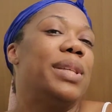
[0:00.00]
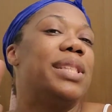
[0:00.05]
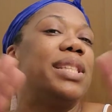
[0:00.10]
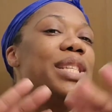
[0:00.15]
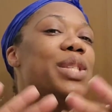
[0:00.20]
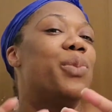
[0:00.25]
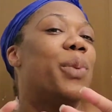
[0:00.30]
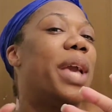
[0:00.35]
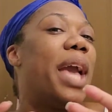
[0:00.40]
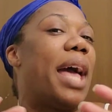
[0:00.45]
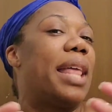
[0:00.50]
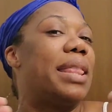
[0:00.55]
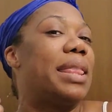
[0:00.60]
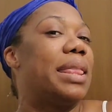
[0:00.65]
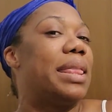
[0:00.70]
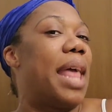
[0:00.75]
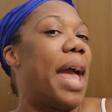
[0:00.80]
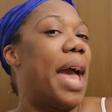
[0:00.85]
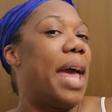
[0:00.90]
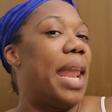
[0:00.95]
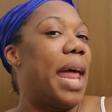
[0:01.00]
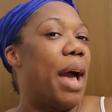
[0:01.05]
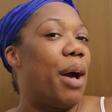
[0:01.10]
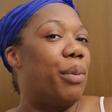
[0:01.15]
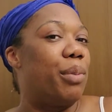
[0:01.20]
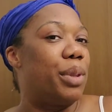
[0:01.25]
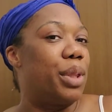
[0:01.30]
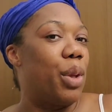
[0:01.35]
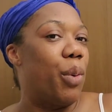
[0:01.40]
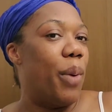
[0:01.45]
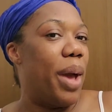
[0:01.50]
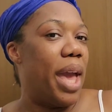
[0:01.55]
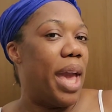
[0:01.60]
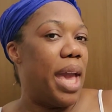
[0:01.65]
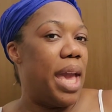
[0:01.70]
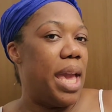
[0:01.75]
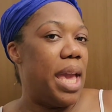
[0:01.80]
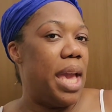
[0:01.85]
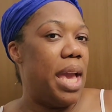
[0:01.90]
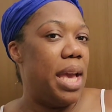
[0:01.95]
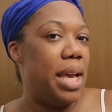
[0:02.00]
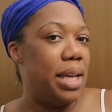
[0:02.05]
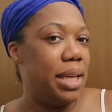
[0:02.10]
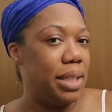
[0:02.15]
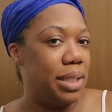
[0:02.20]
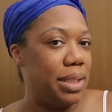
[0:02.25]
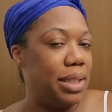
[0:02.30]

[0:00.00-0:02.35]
since we got that out the way,